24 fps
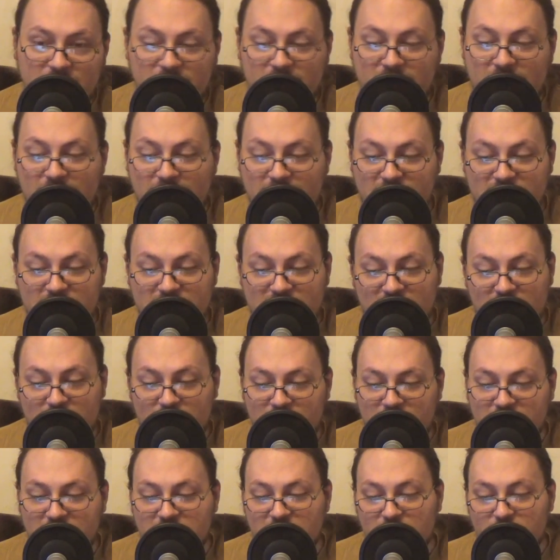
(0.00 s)
that
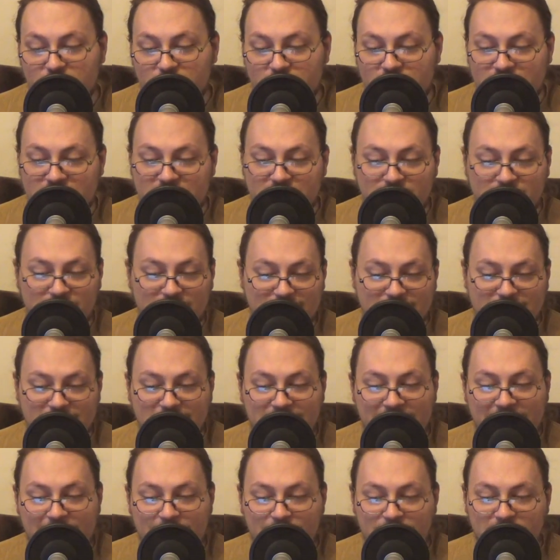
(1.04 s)
Islamic terrorism doesn't
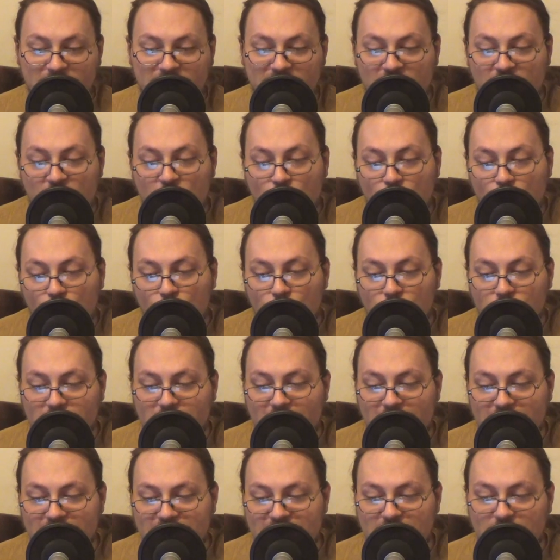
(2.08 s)
happen, or
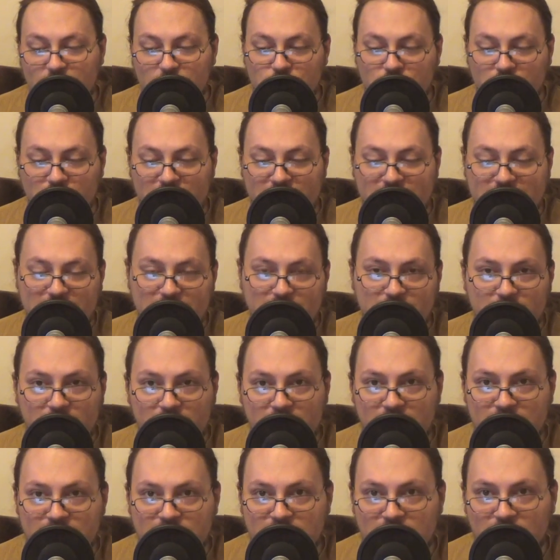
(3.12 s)
that socialism
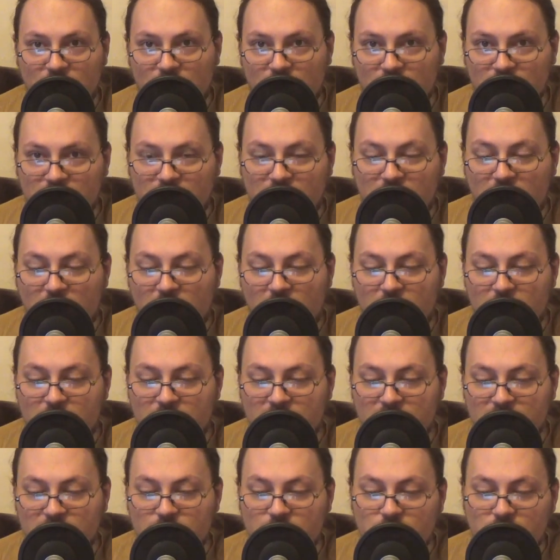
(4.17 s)
is not
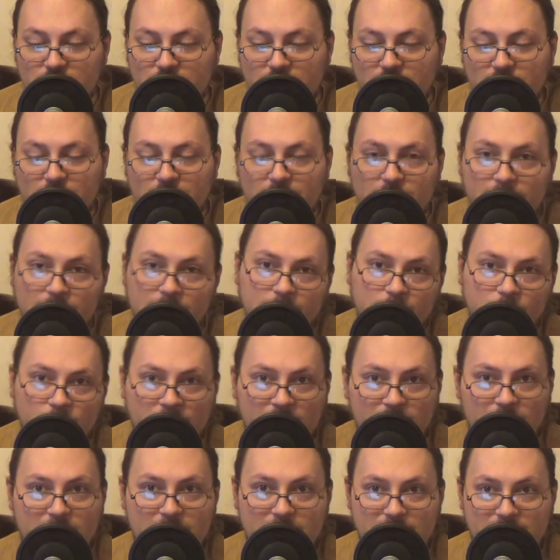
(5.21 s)
garbage.
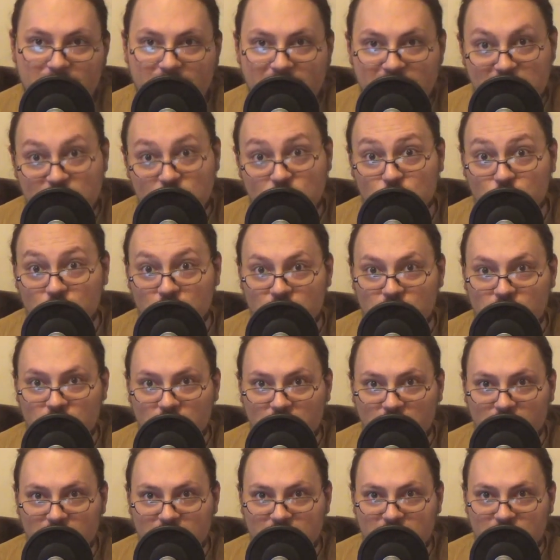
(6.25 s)
Well, maybe I should
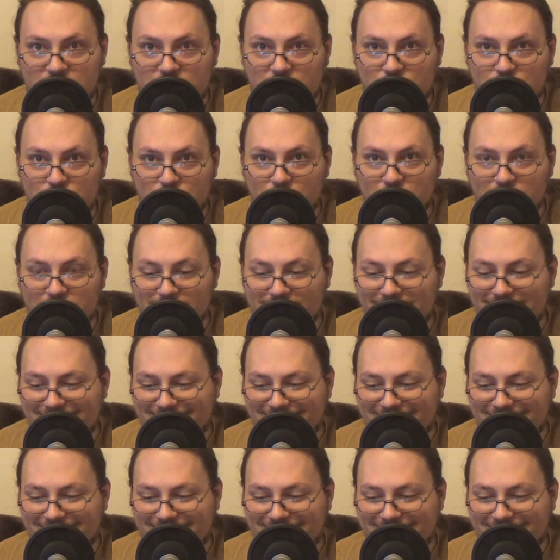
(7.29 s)
shill too.